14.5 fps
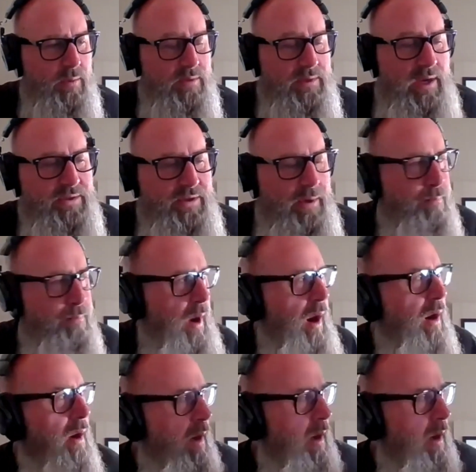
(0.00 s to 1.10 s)
It was actually a
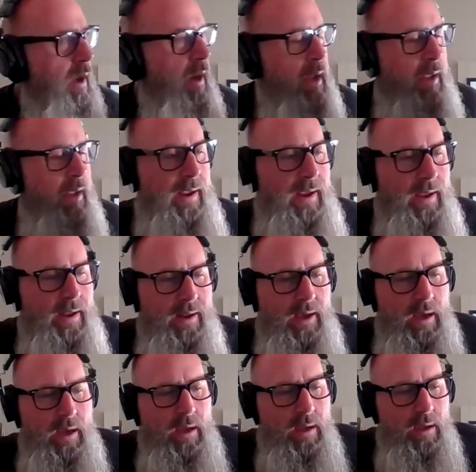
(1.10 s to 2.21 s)
bar, and
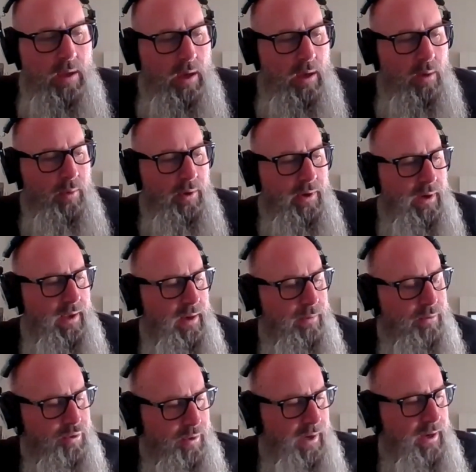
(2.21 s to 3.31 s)
we were going to get a
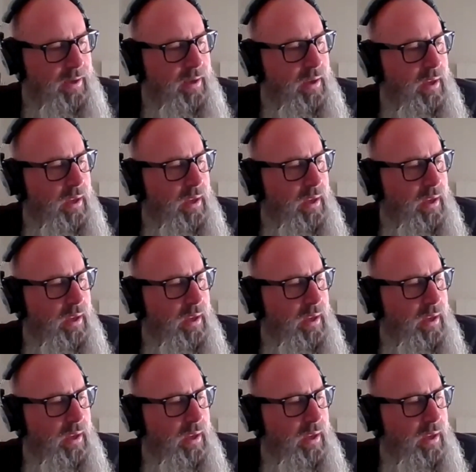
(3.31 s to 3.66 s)
drink,